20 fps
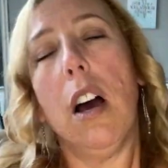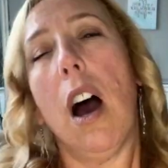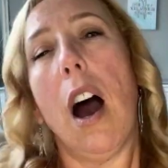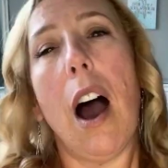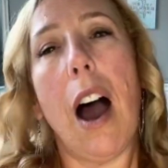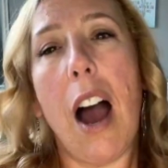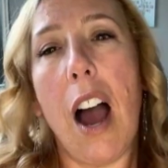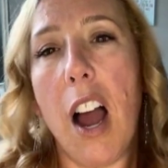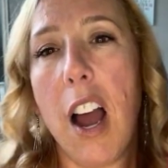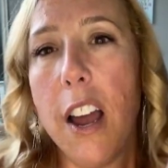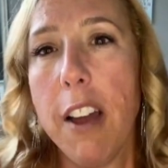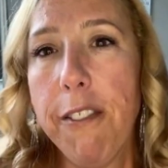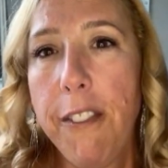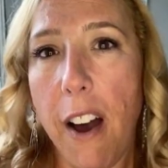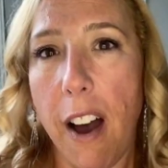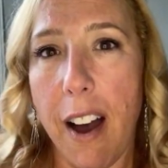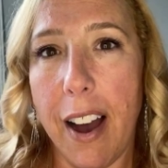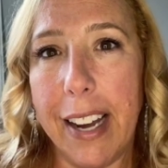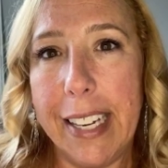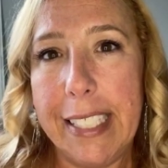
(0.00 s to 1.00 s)
I
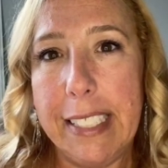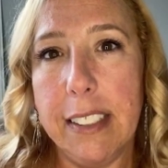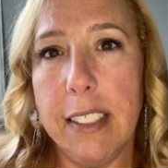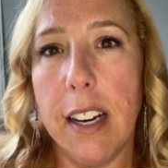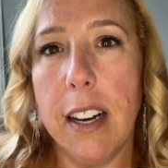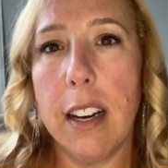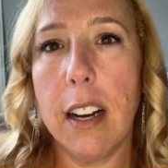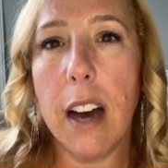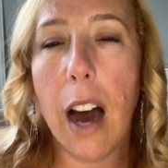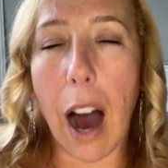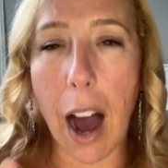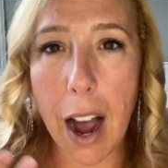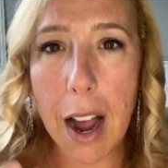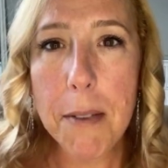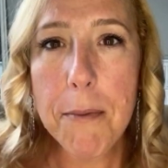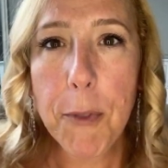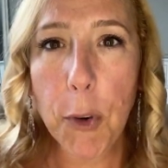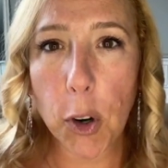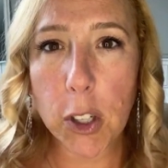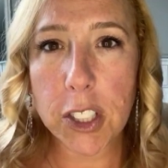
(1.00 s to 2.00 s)
find
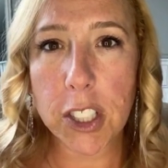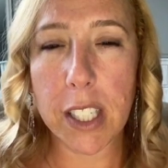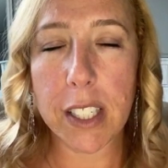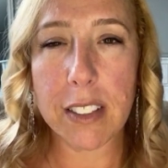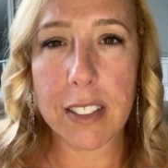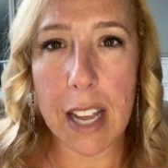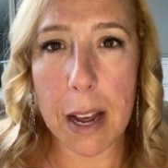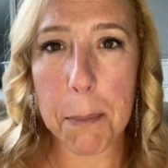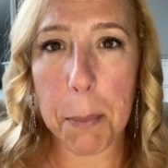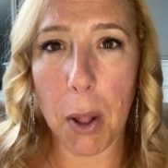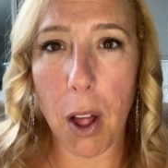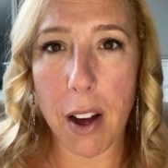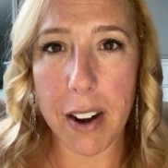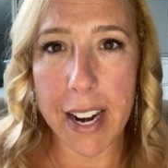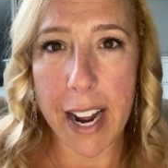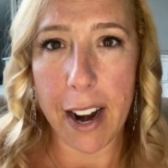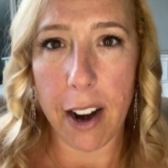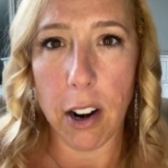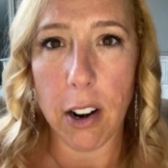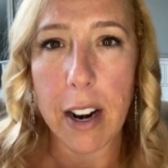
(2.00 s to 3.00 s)
I'm fortunate because I have blonde
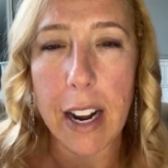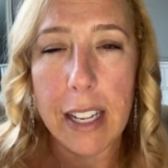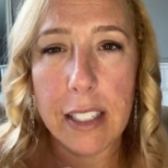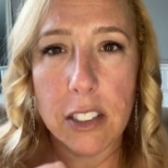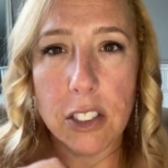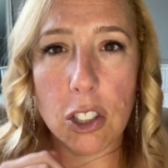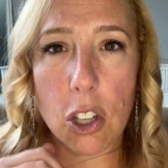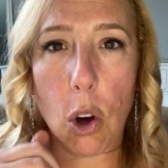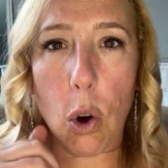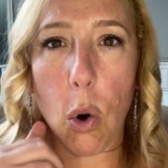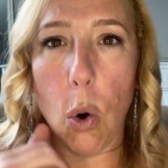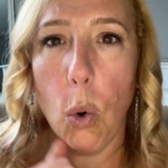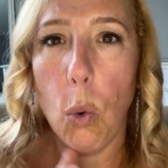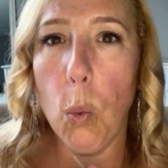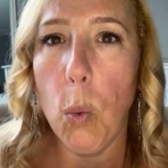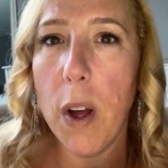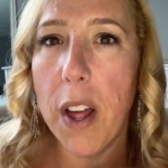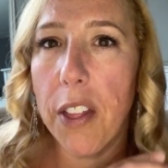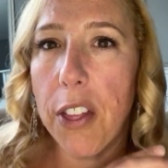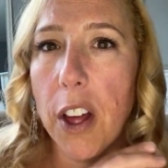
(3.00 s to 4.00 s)
hair. And so
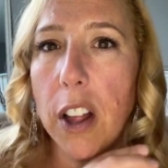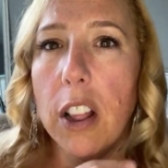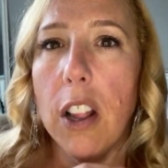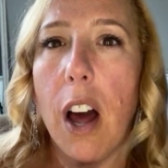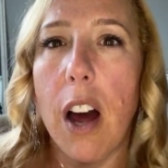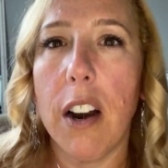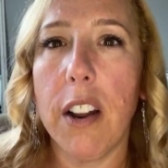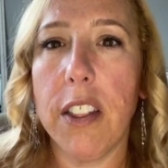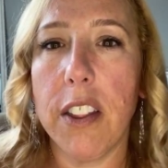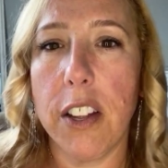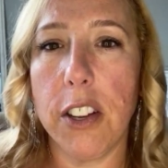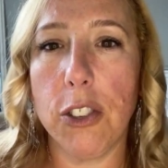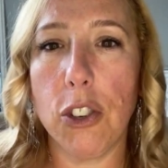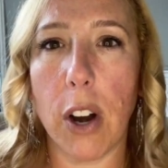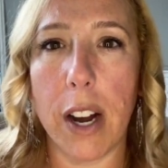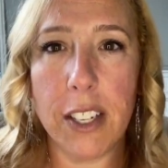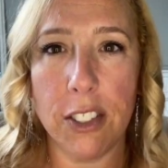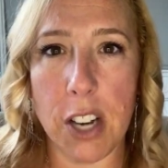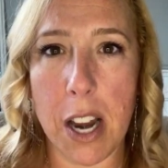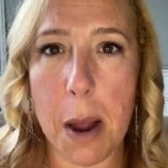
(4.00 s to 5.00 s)
with a lot of the
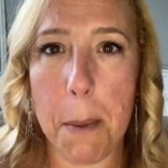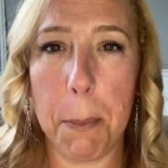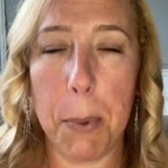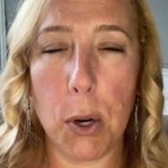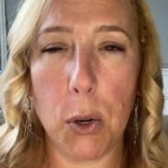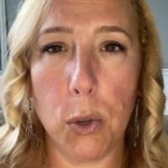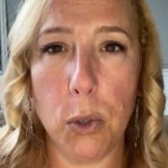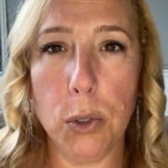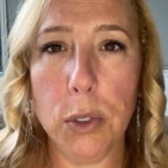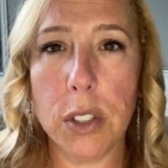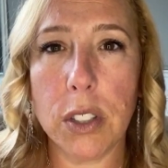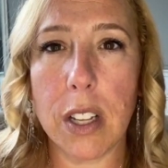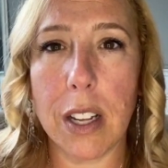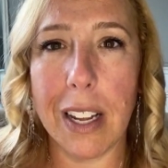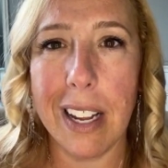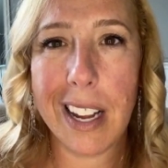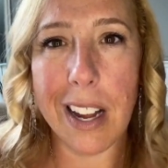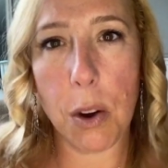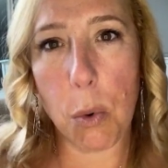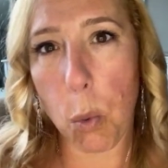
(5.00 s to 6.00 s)
dry shampoos,
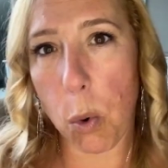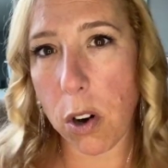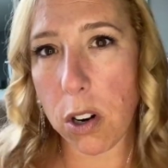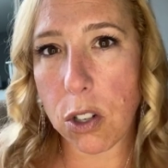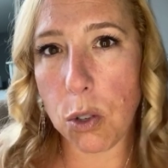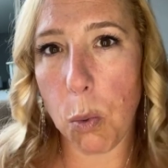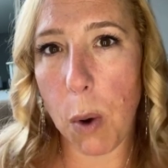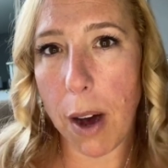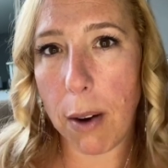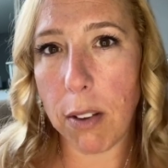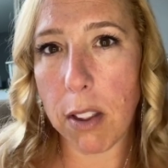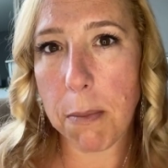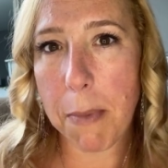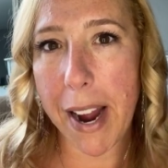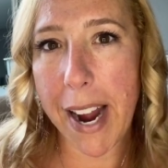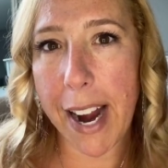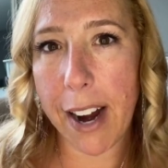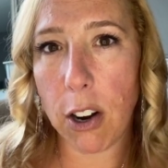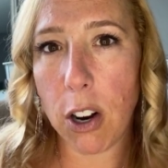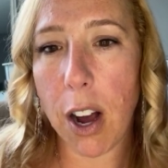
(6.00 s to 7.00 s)
it works well with my
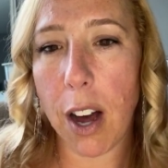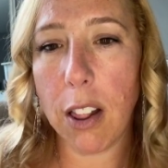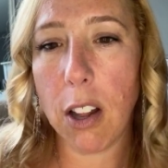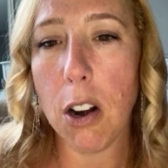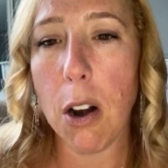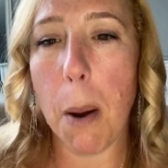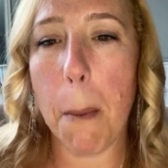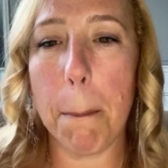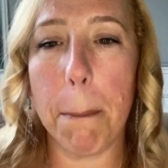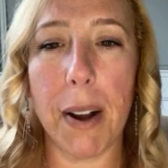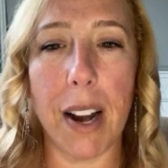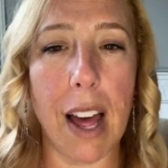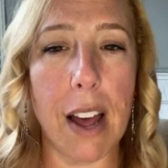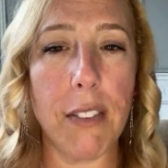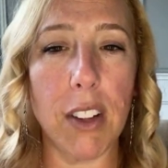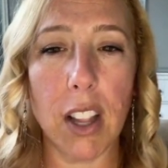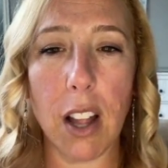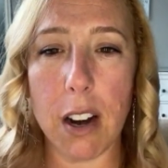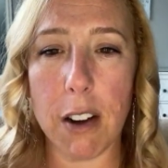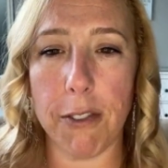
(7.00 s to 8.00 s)
hair color. But I have
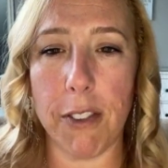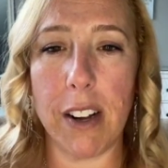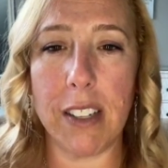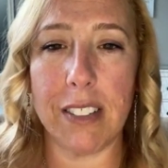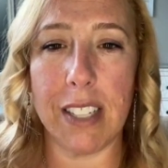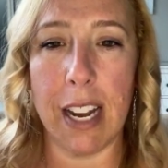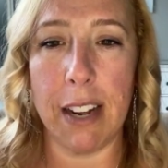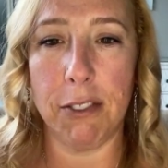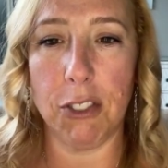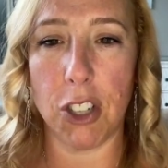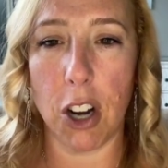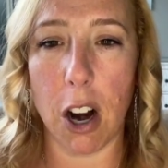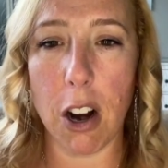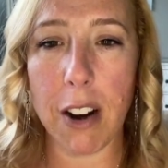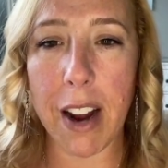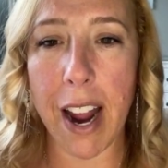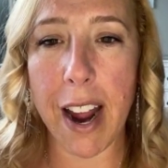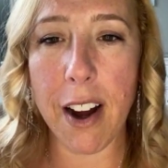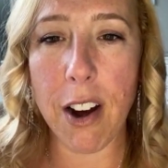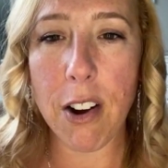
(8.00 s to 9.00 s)
a lot of friends that have
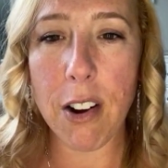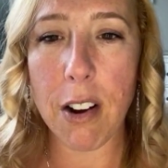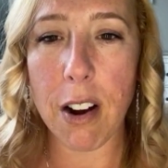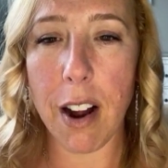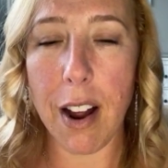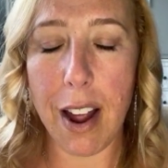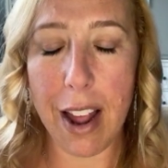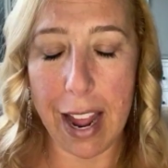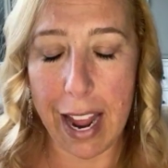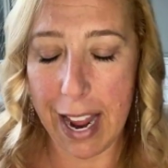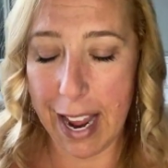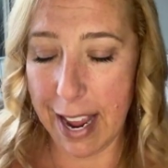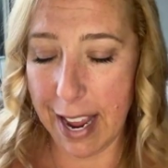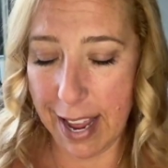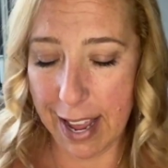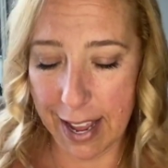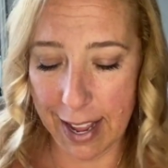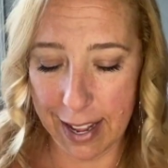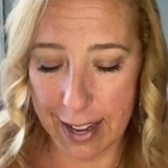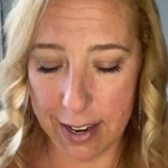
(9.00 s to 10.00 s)
dark hair
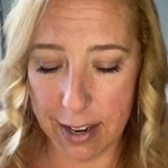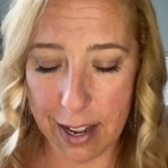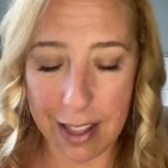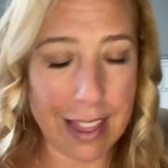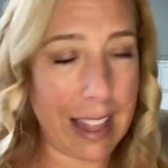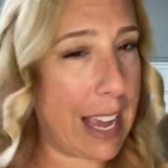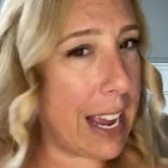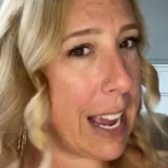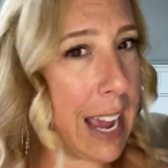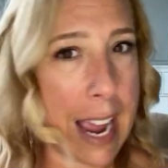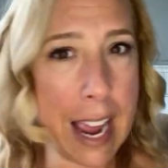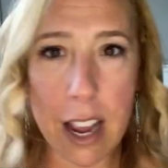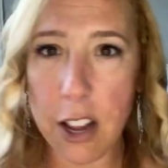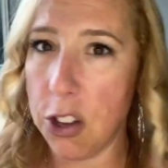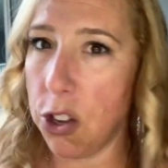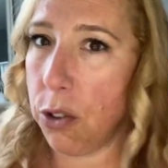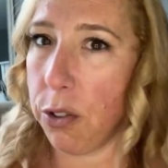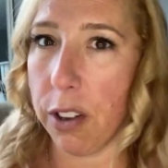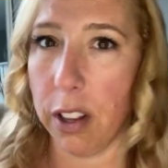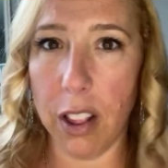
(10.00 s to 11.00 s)
and they can't
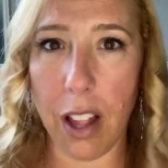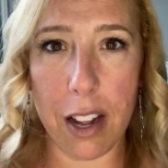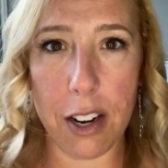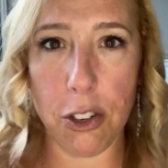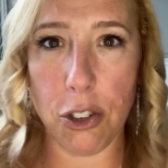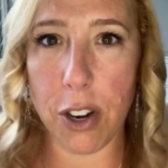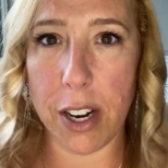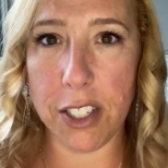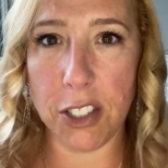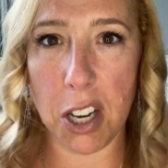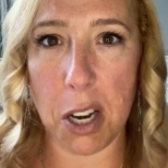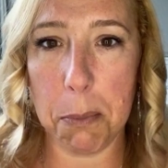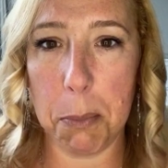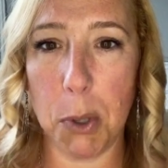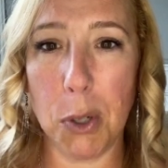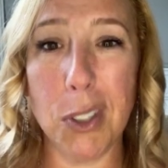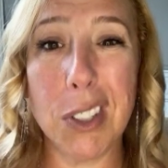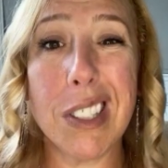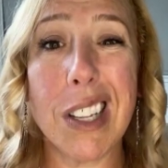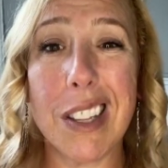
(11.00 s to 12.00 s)
use a lot of dry
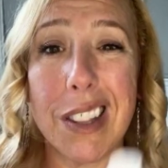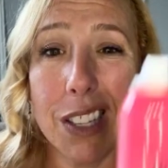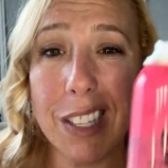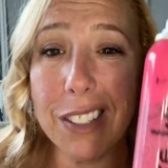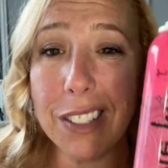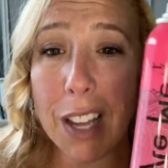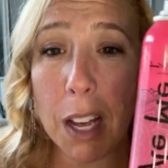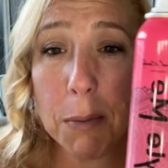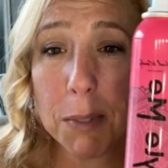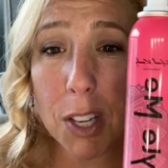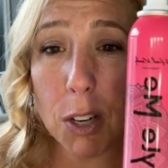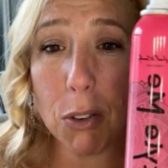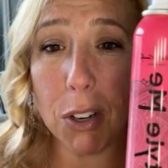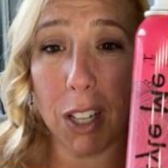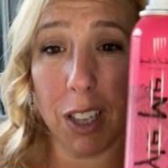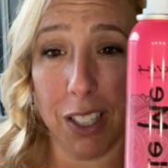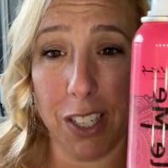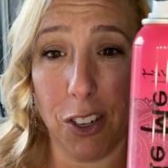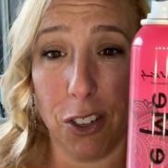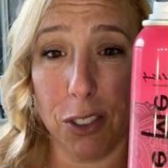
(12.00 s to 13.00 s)
shampoos. This comes out
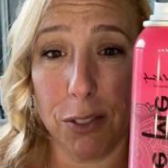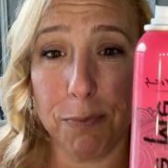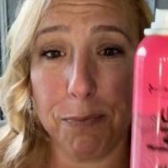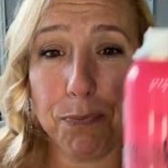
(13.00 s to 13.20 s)
clear.